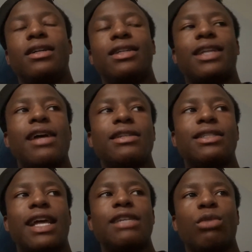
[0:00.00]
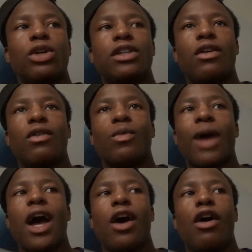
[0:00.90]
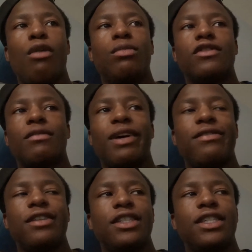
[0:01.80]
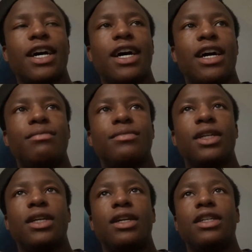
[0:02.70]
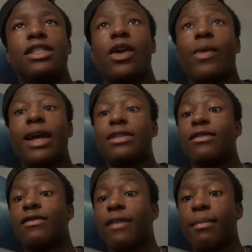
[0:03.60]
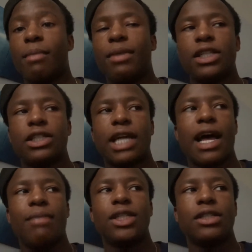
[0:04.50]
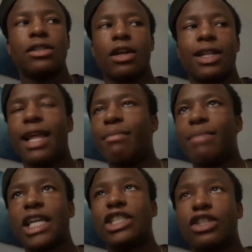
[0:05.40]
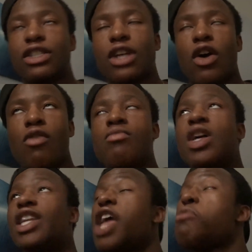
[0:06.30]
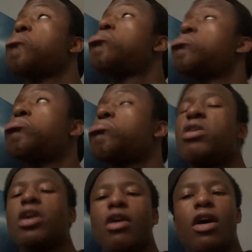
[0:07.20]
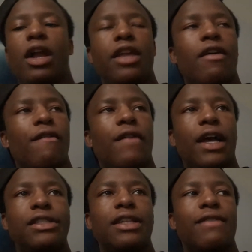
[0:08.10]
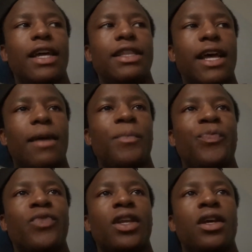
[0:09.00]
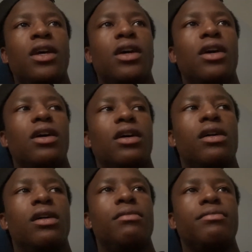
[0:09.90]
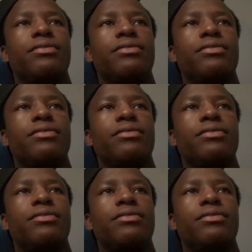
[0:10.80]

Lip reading: That's more so on ride homes from my first job. Cigarettes from the bus job, just letting passengers on. They all in your face, stuff like that. What